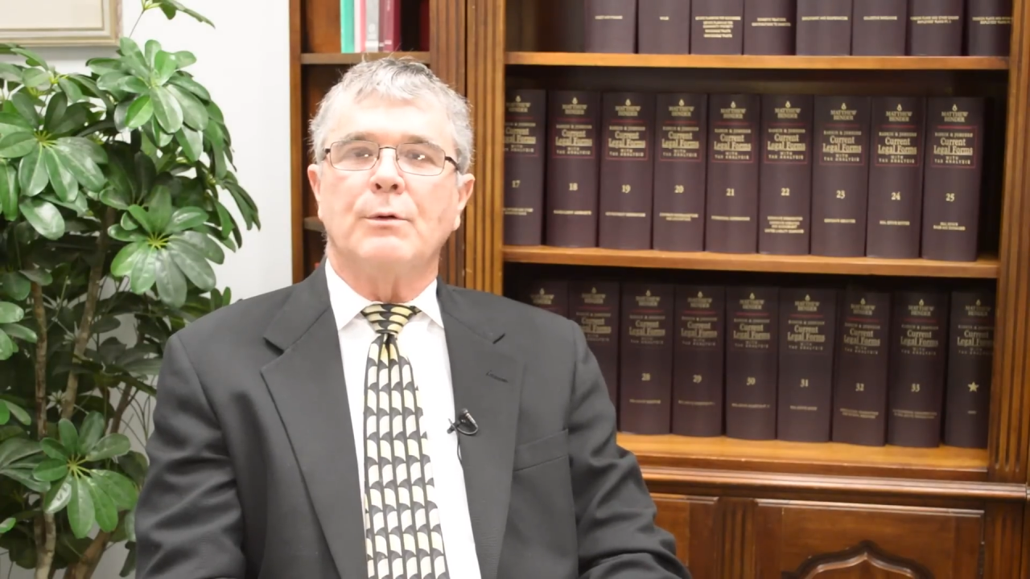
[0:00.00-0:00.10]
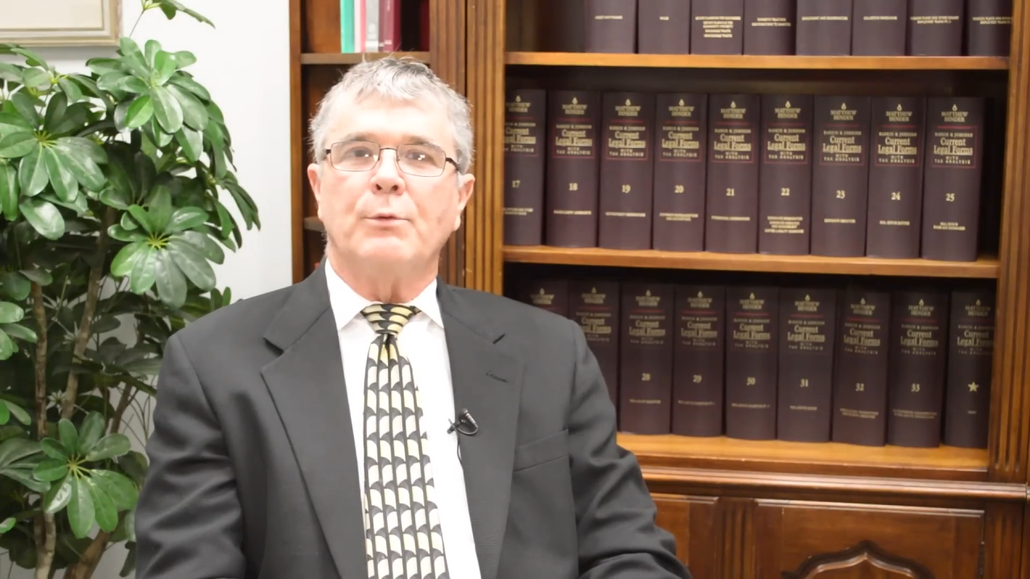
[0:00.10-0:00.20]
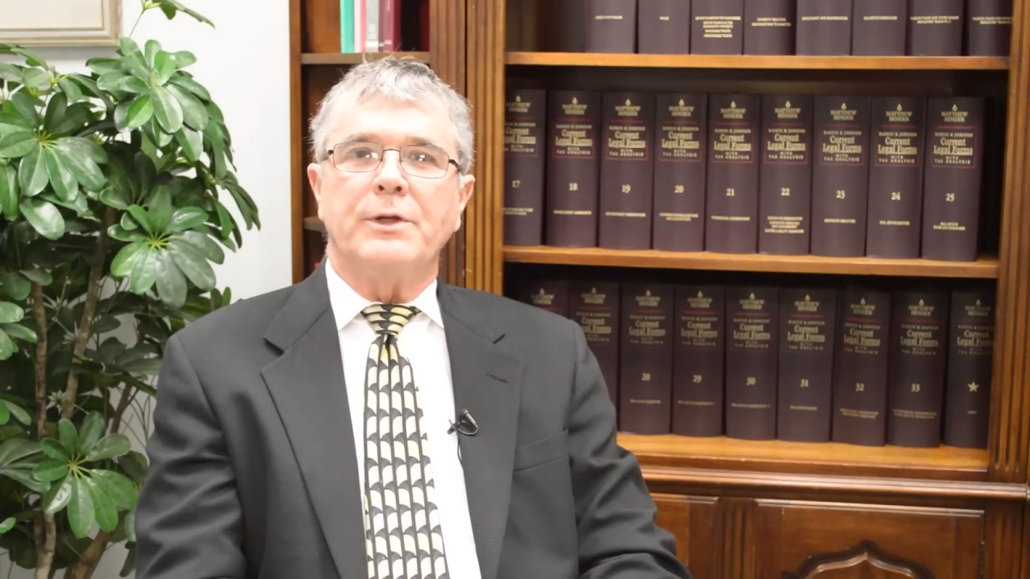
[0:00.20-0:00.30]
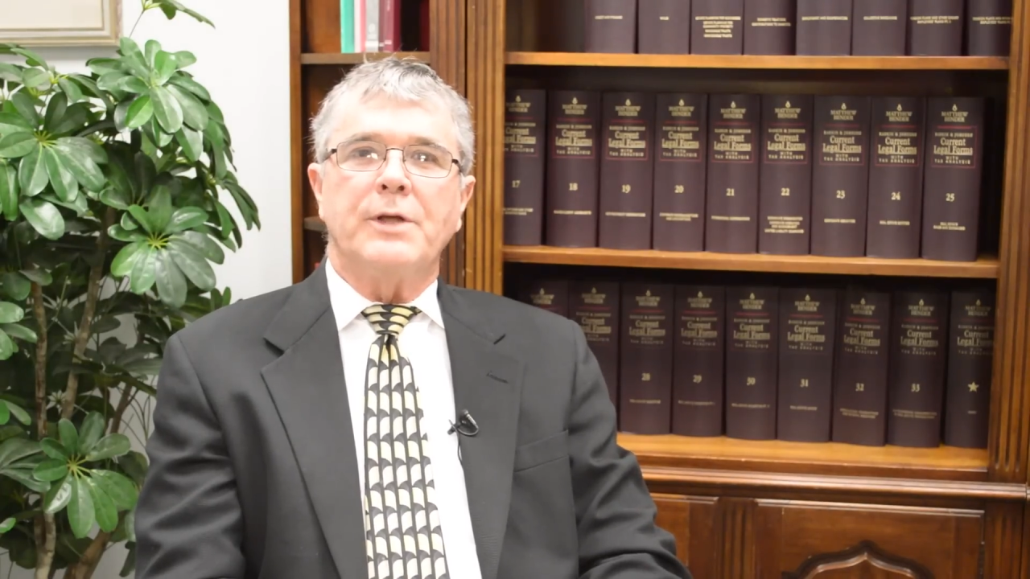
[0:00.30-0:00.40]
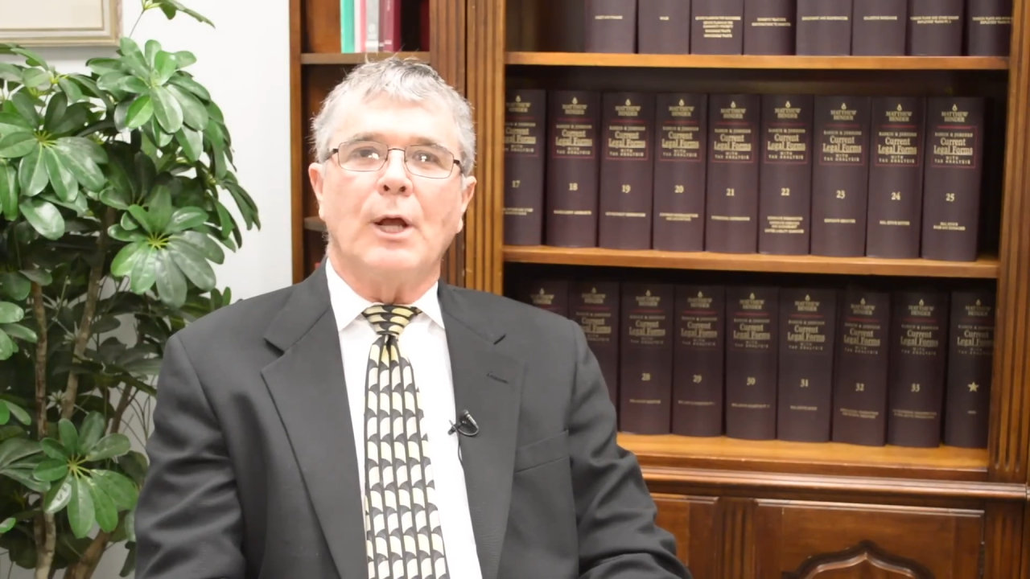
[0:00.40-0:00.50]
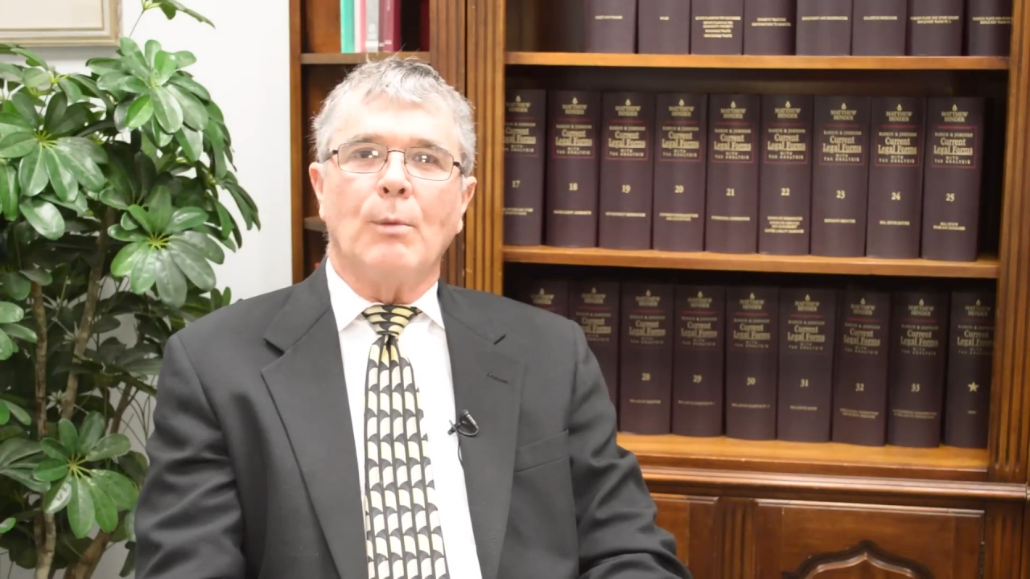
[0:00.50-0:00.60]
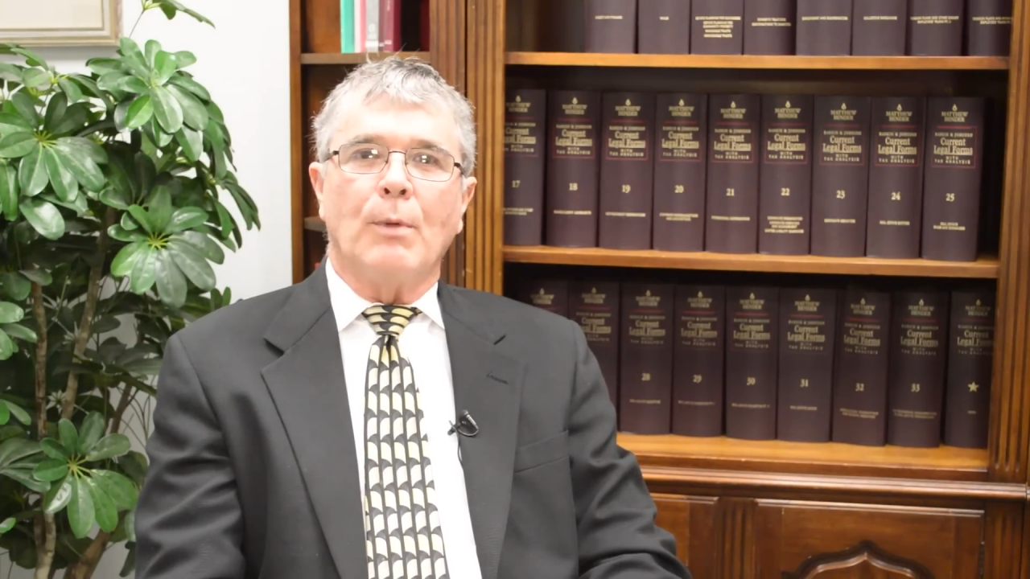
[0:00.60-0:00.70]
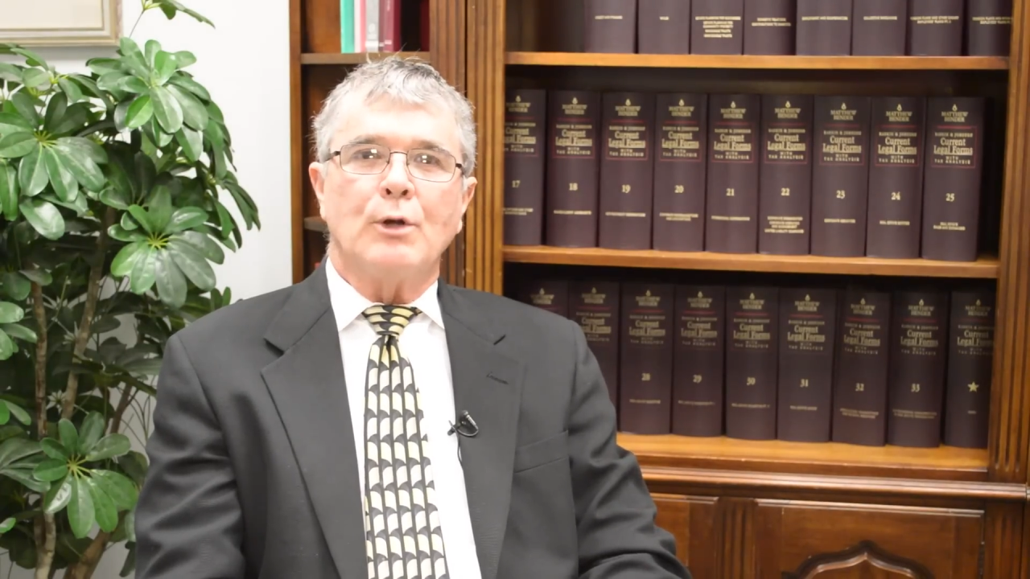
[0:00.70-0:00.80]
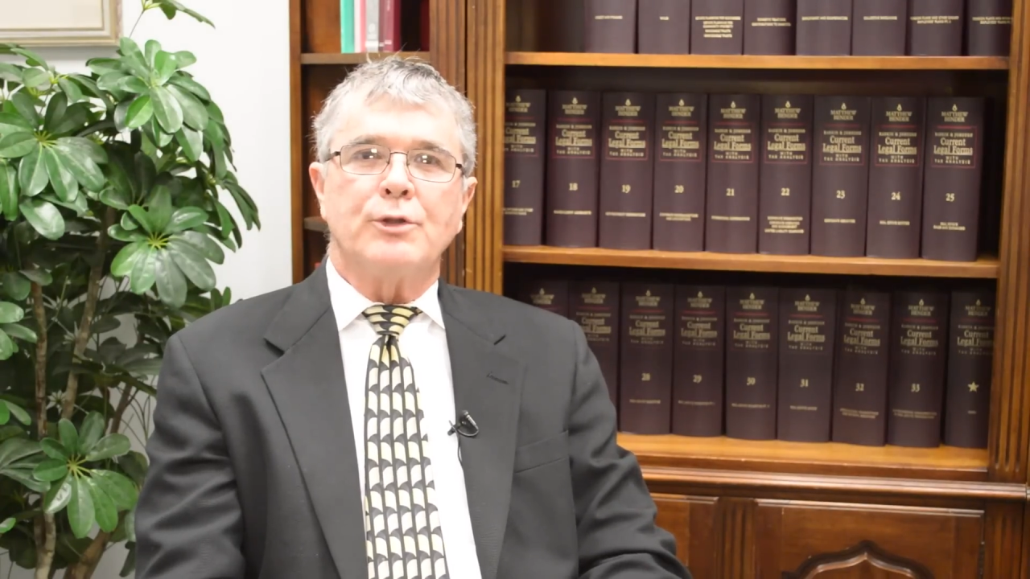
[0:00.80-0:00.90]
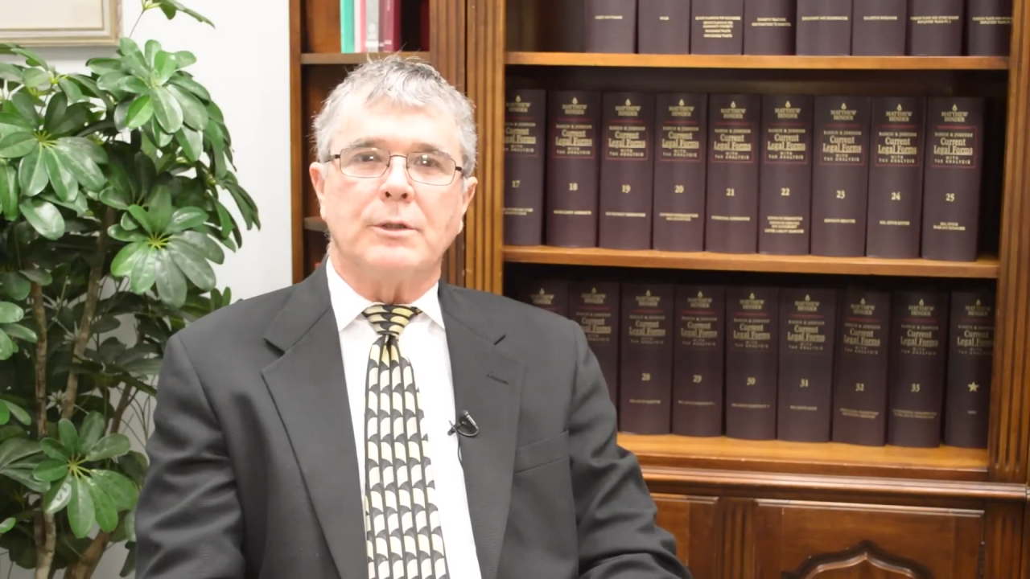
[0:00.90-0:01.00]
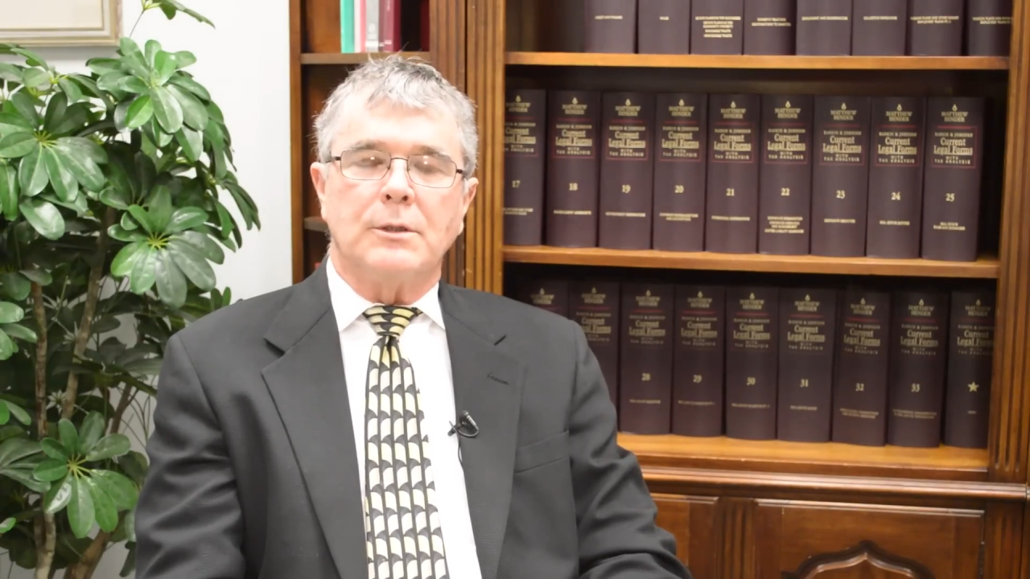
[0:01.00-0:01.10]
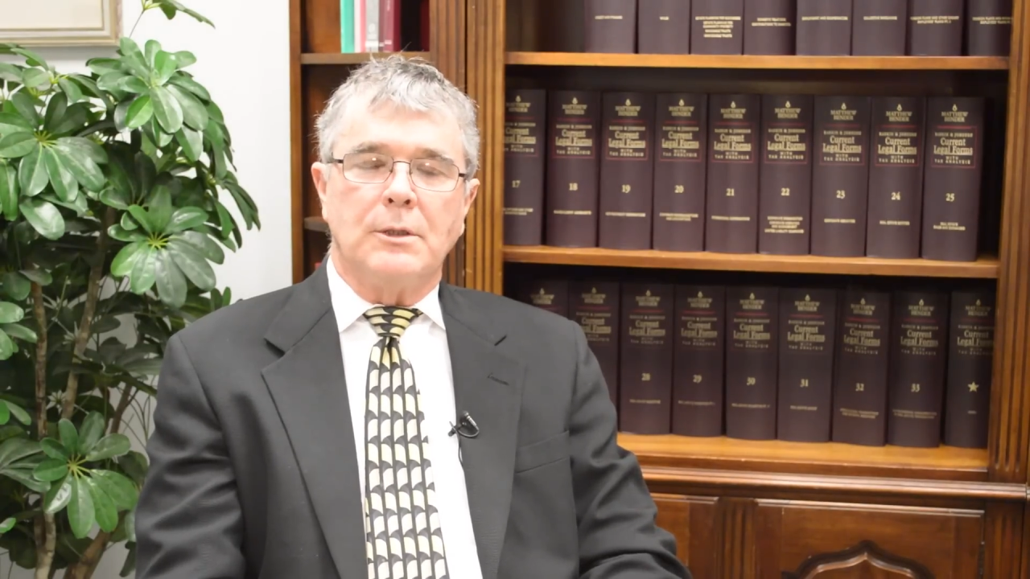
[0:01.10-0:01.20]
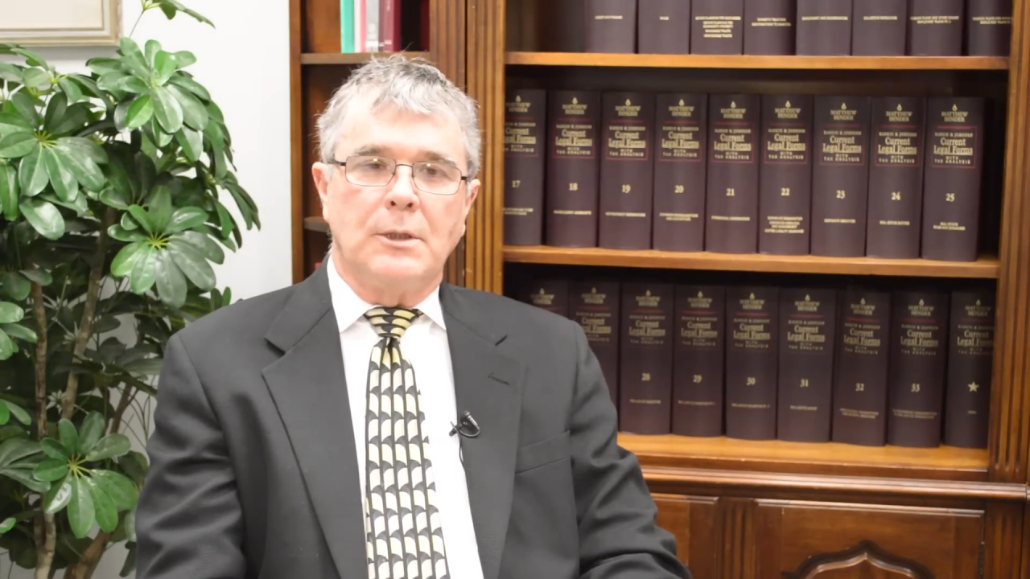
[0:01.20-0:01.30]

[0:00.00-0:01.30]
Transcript: retail merchant.